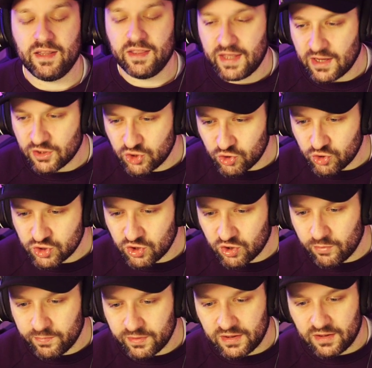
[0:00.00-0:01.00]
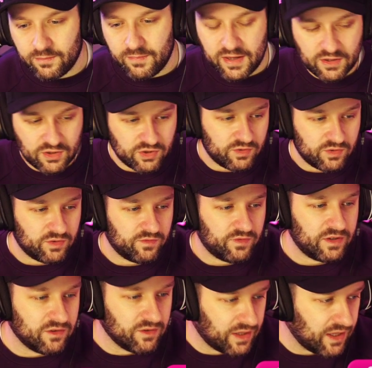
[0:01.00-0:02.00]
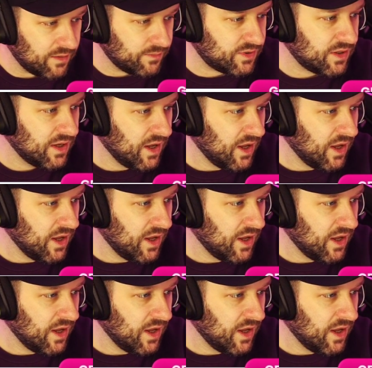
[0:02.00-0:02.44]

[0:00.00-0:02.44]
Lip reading: They are just a company that makes video games,